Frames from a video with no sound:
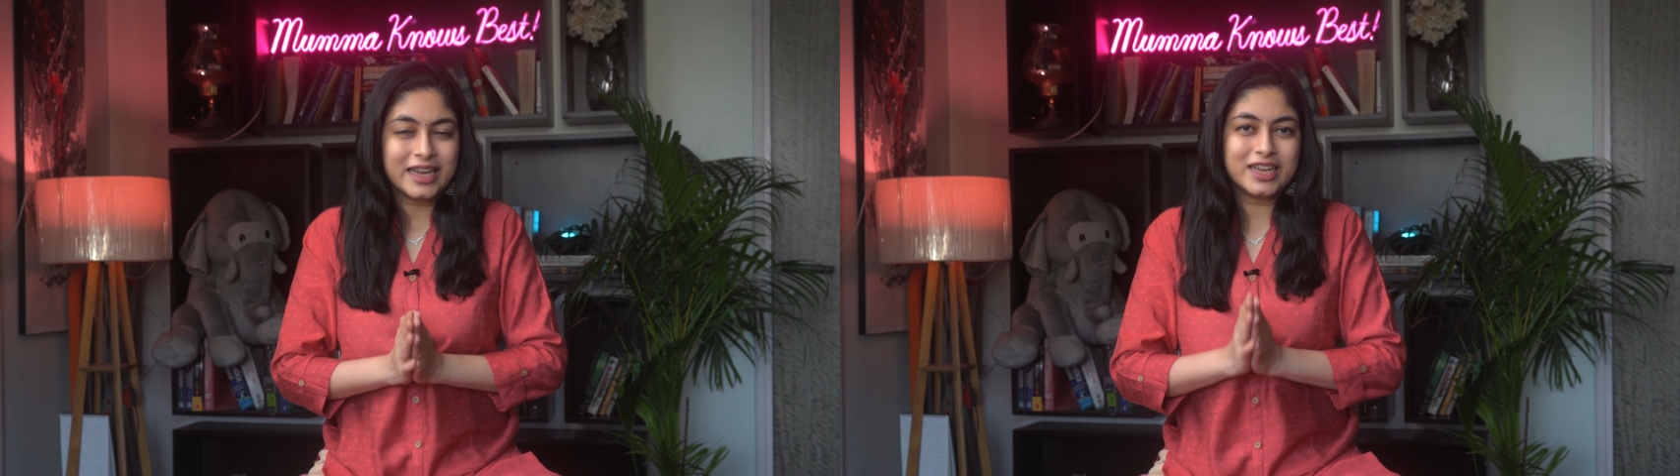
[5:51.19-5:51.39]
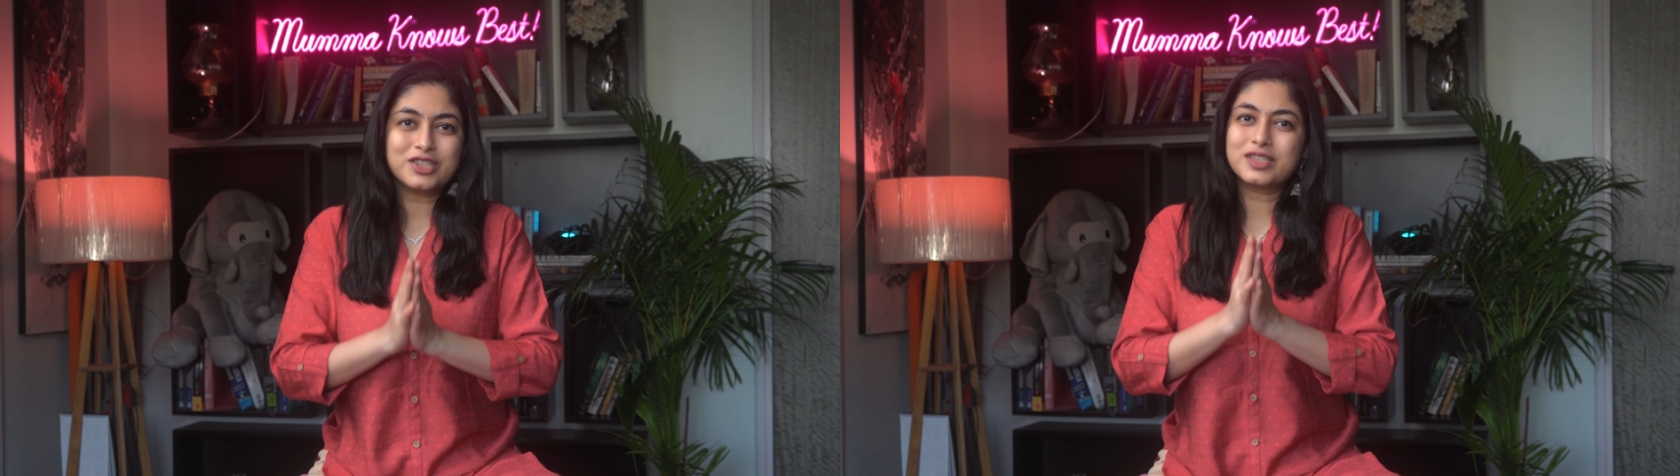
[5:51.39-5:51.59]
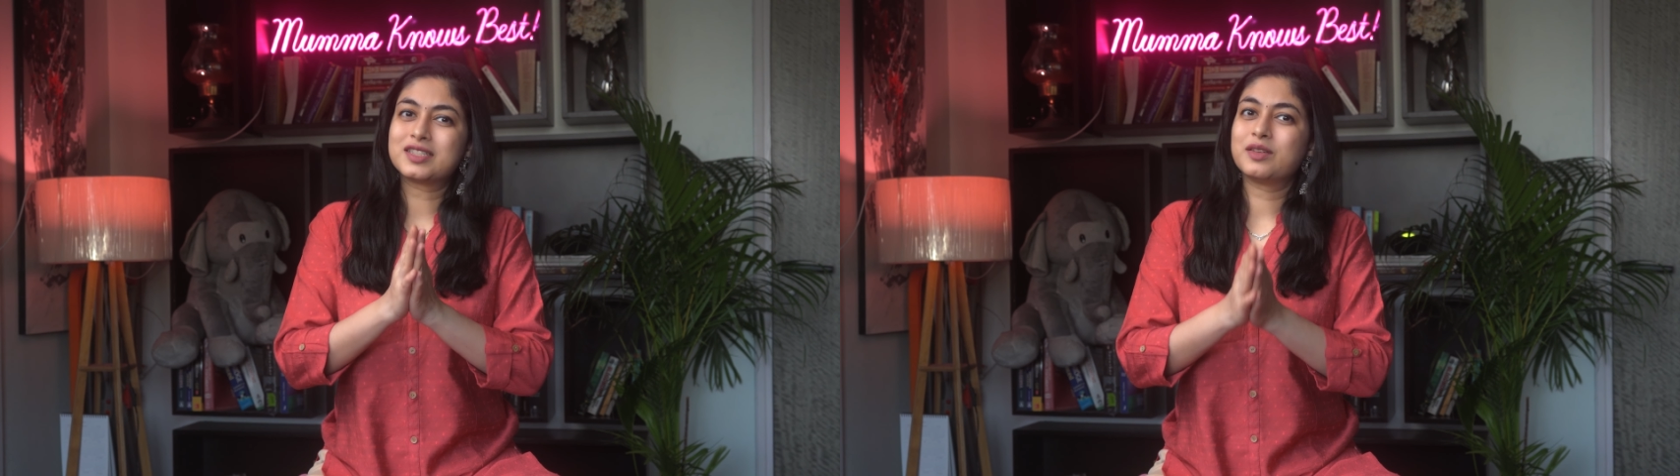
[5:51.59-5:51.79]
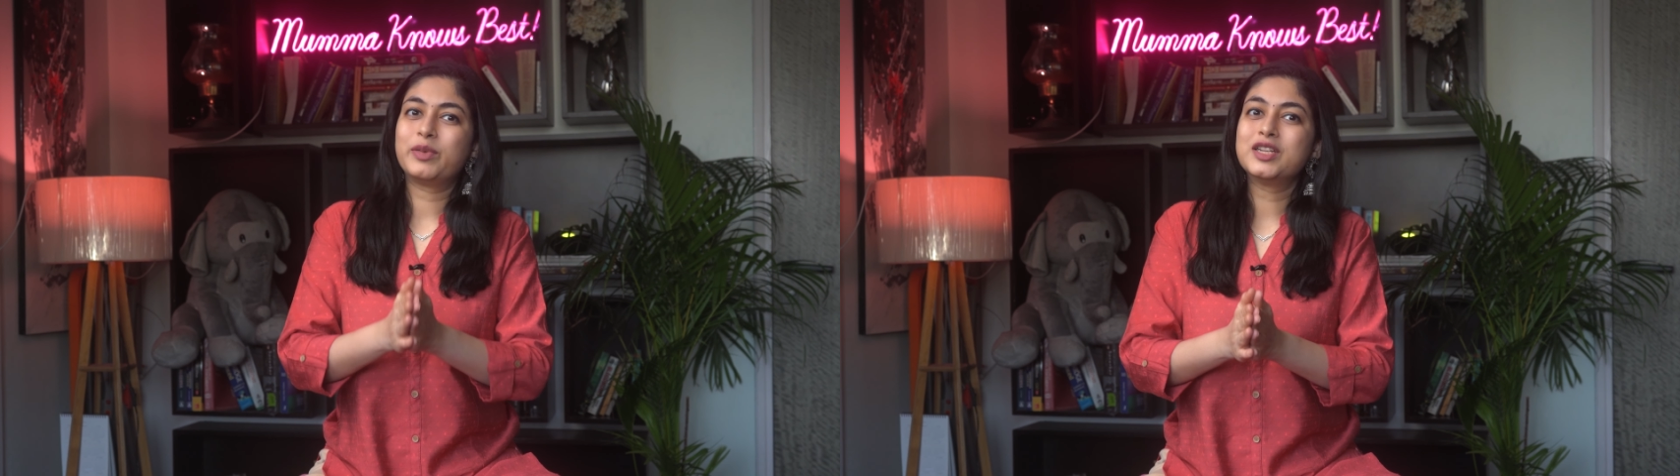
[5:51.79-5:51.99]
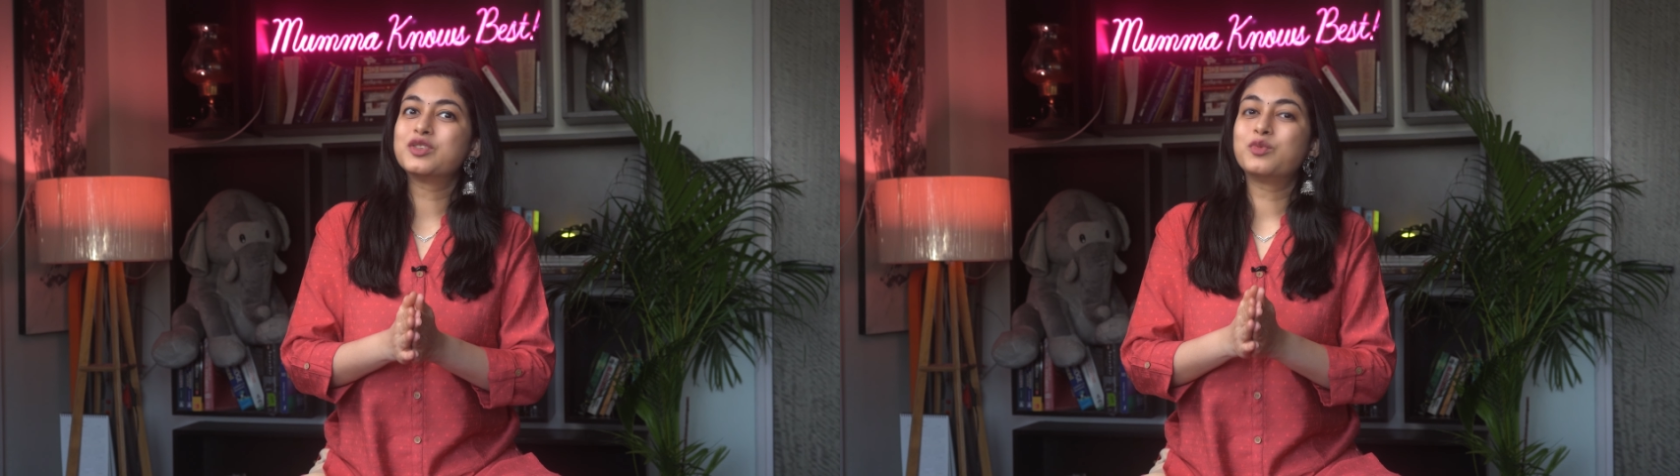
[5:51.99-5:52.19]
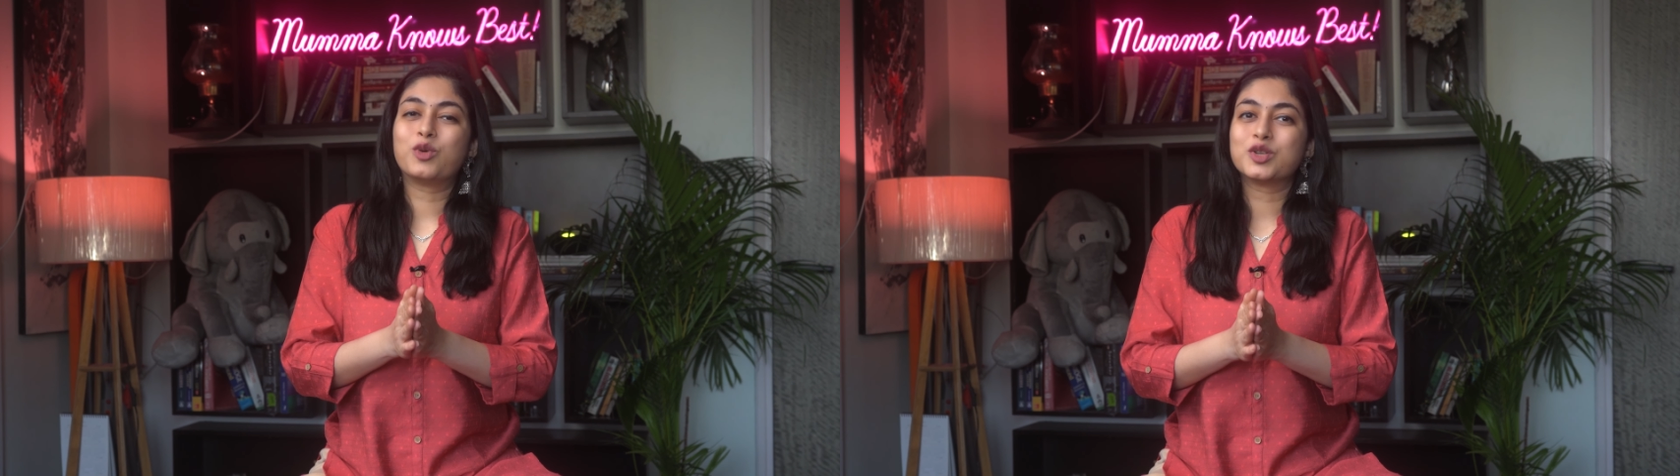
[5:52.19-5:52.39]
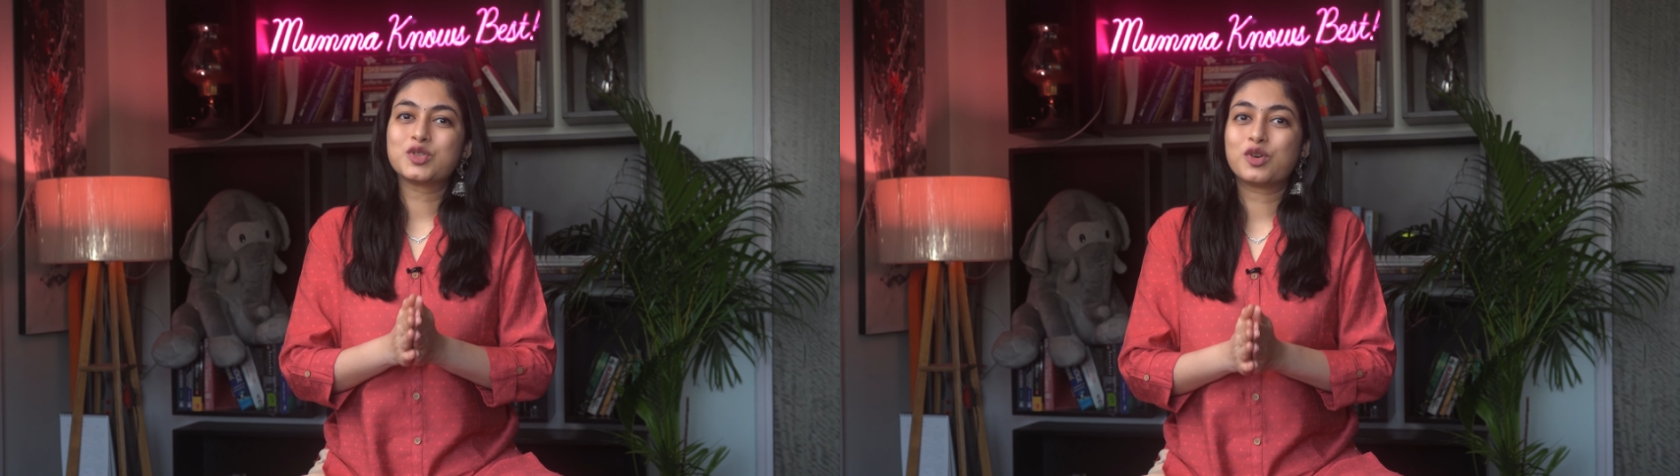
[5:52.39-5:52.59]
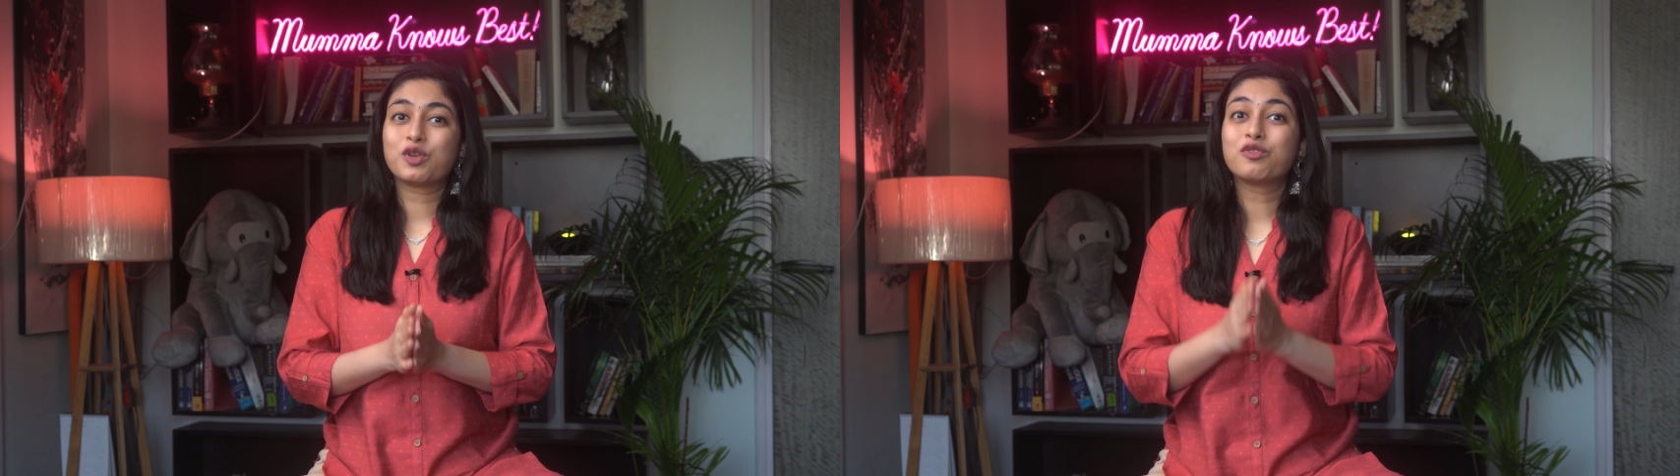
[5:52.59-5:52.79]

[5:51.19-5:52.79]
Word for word: It just depends on what sort